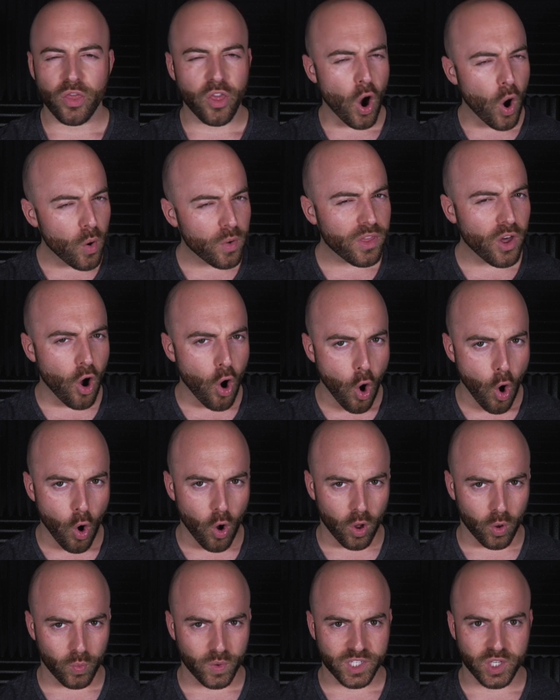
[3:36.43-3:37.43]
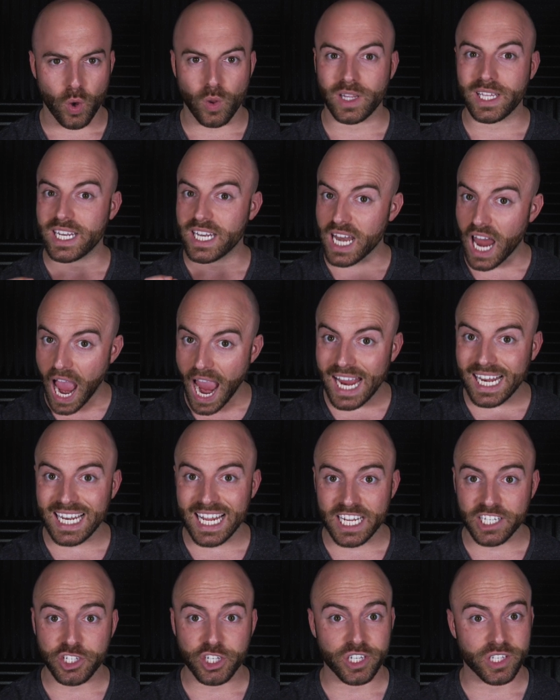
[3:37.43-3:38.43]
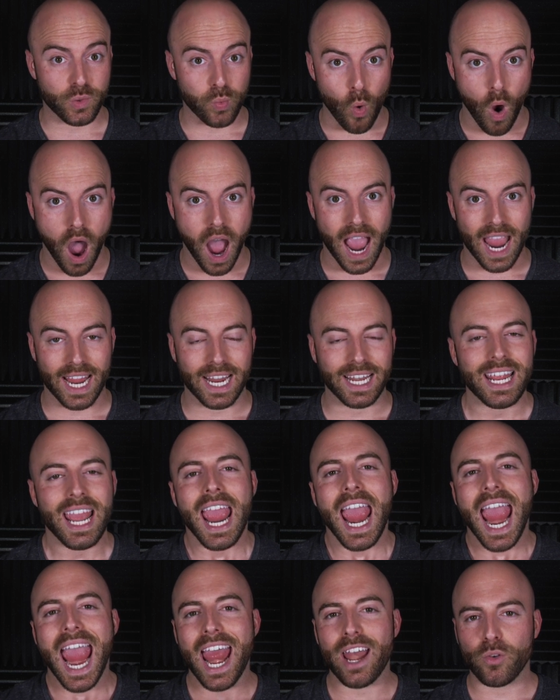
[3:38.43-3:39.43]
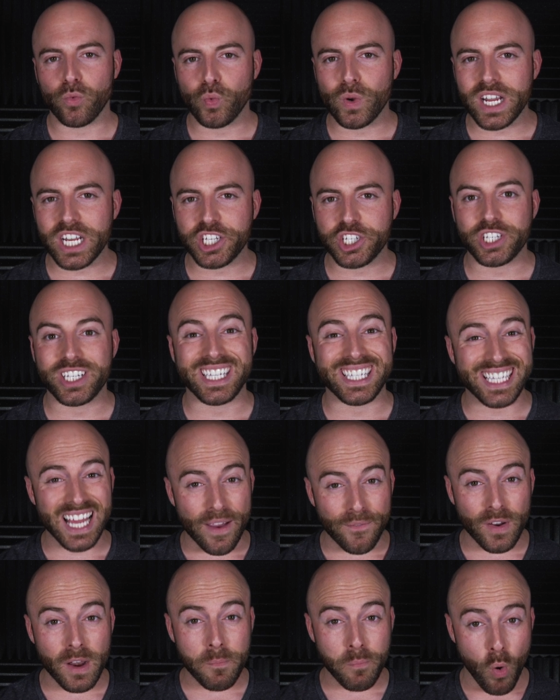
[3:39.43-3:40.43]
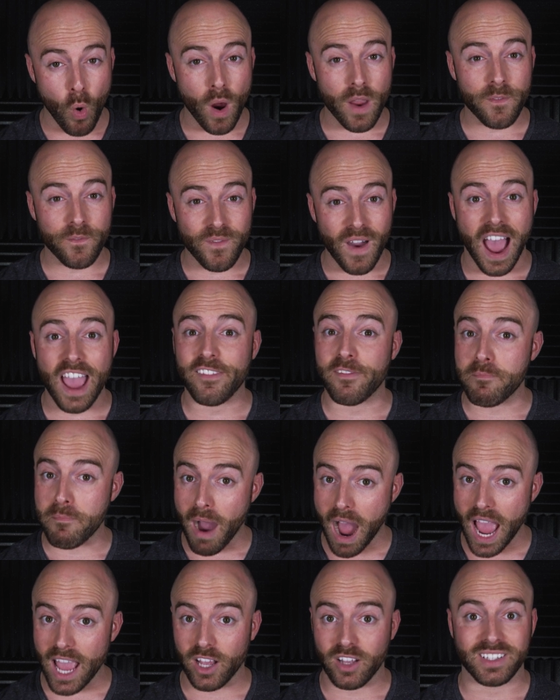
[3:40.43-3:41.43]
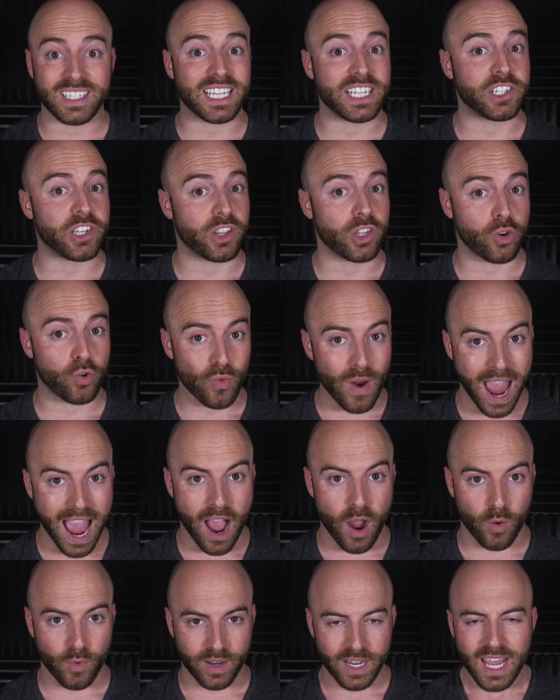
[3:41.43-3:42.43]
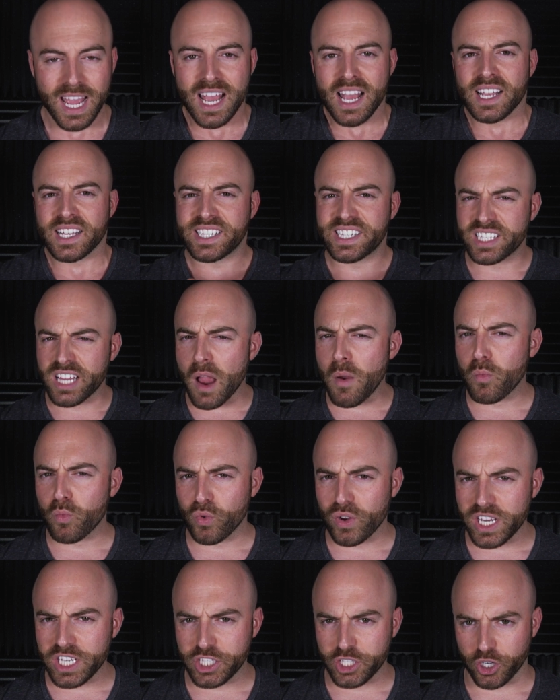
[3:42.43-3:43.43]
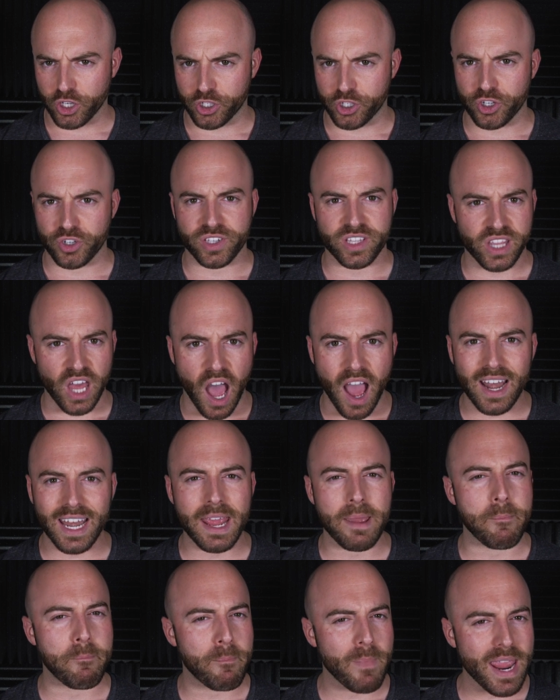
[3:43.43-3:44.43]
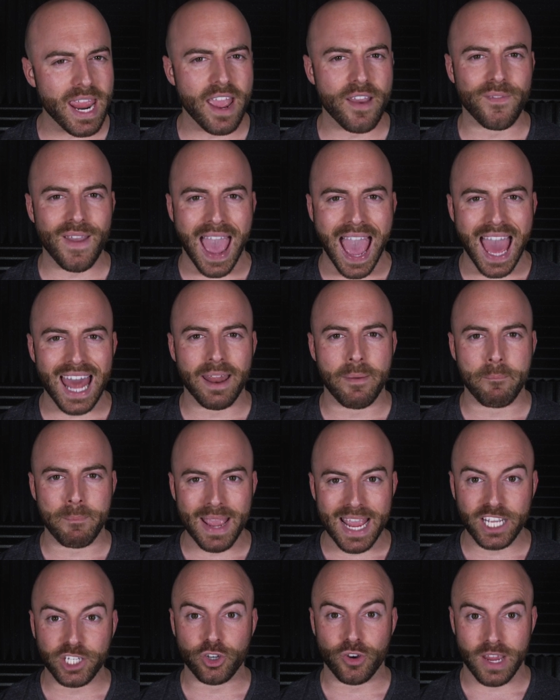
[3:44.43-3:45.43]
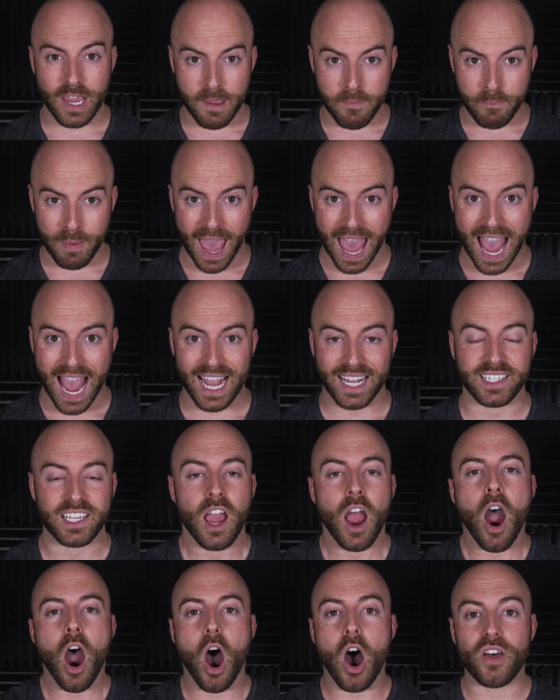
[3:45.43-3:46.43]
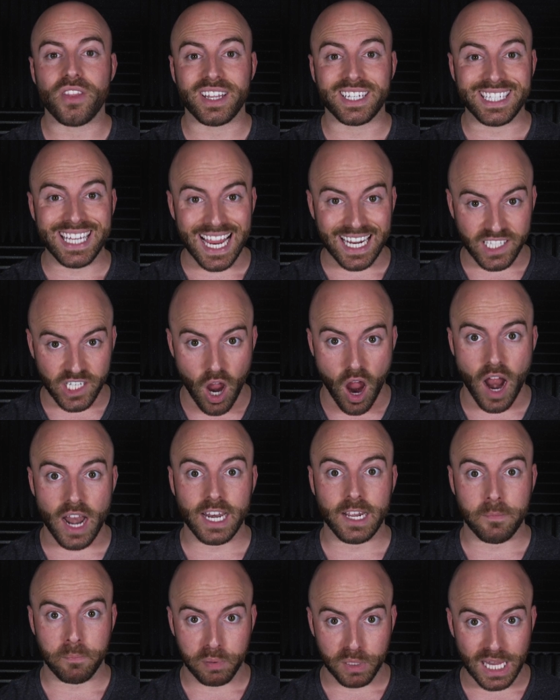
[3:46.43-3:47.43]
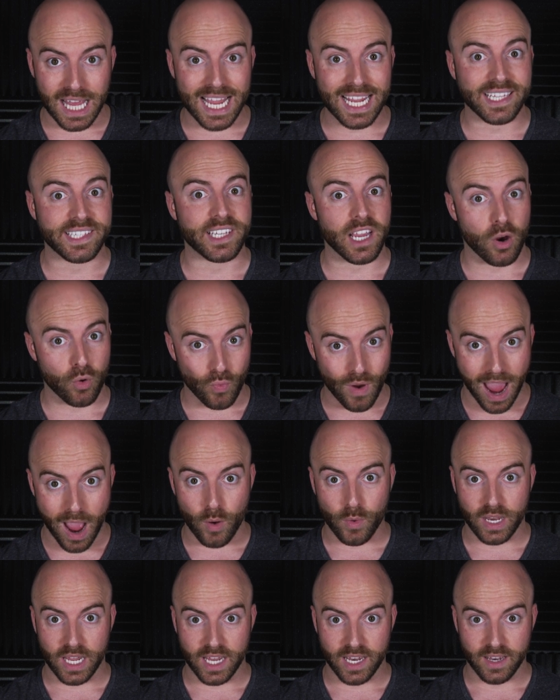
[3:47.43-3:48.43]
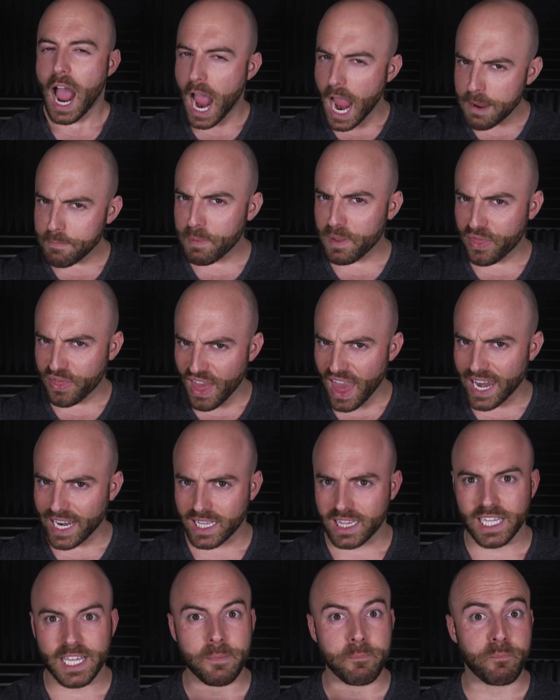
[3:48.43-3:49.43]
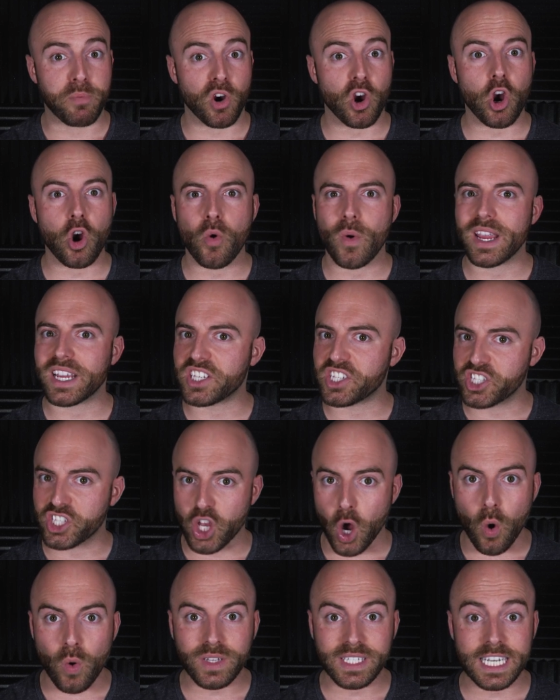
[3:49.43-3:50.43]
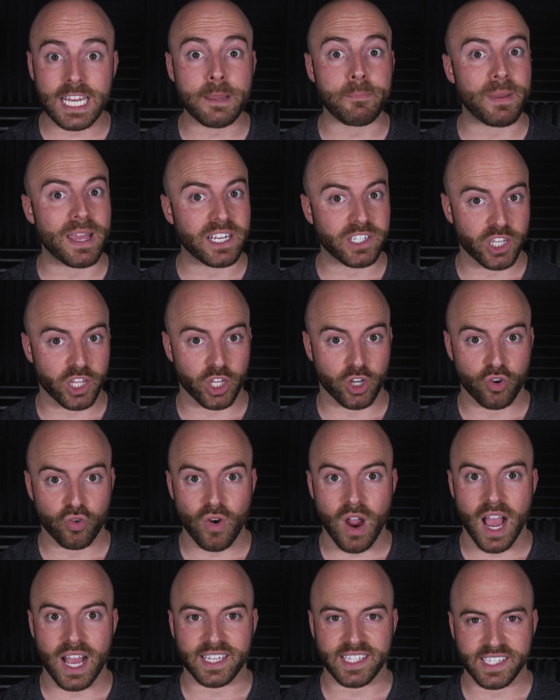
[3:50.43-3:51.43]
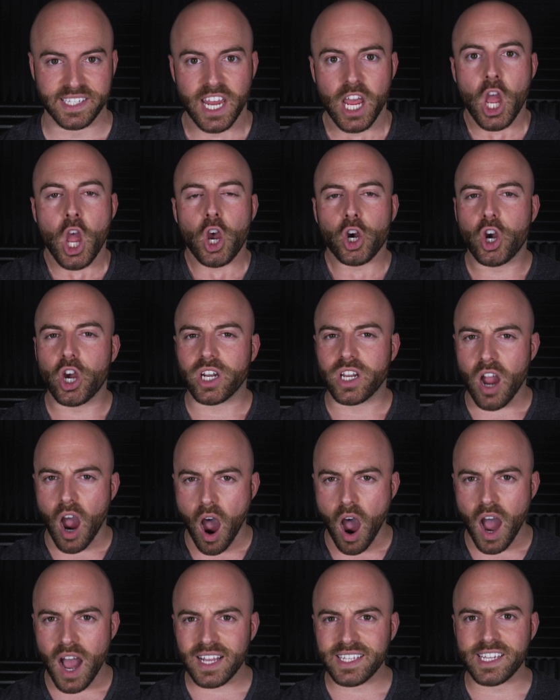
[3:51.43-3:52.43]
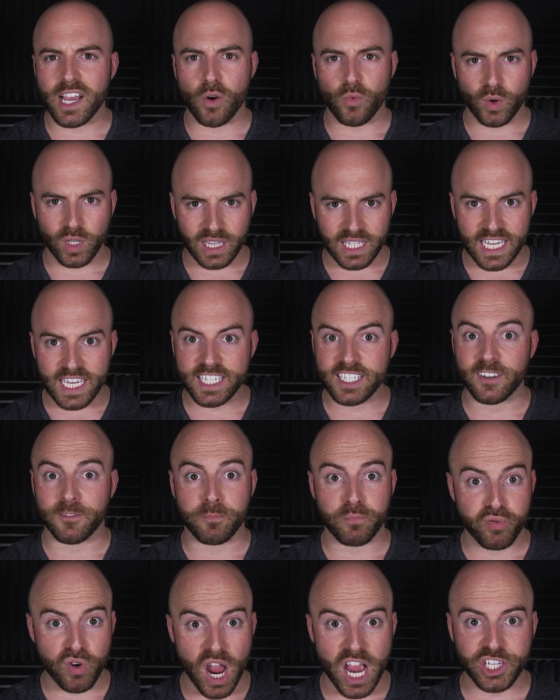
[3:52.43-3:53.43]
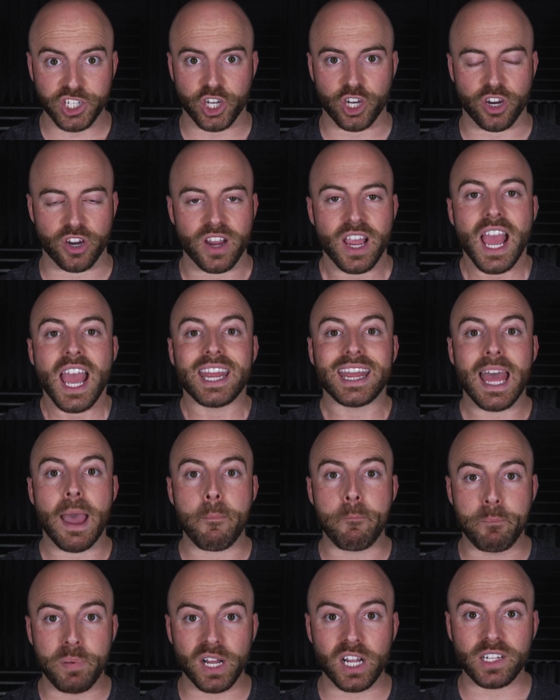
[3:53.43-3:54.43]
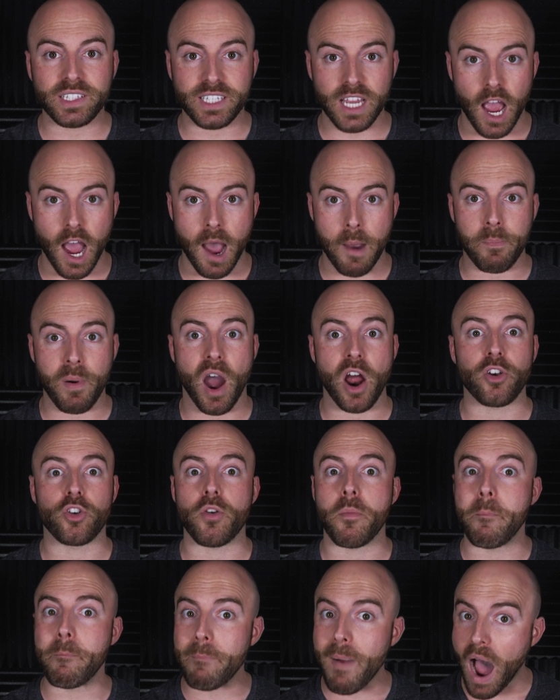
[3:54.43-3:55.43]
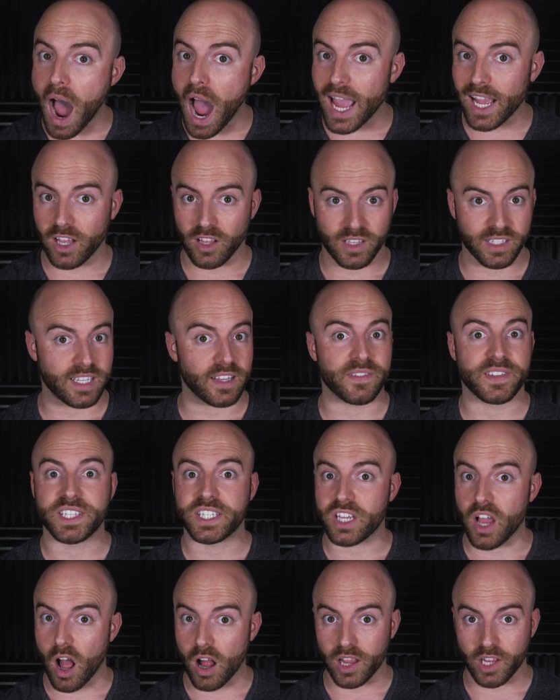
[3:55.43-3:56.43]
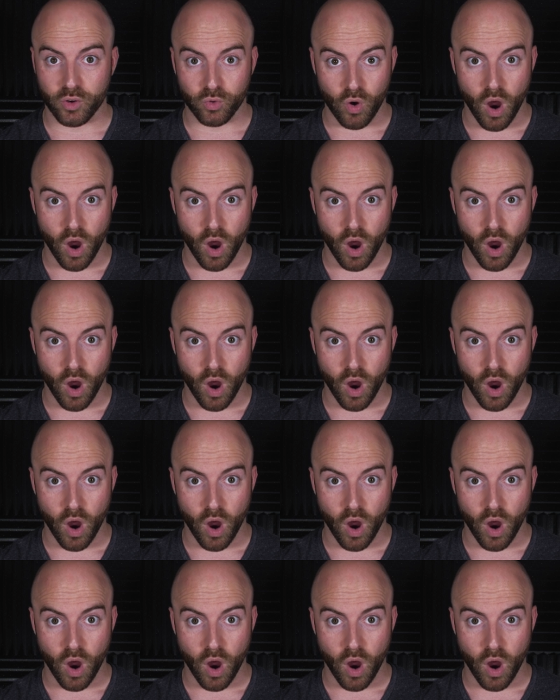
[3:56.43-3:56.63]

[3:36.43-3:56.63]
Though the hole was only 9 inches wide and reached 7.5 miles into the ground, some researchers thought it may have had a major impact on the tectonic plates around it. Hypothetically, burrowing so deep into the crust could cause a release of pressure that built up under miles of solid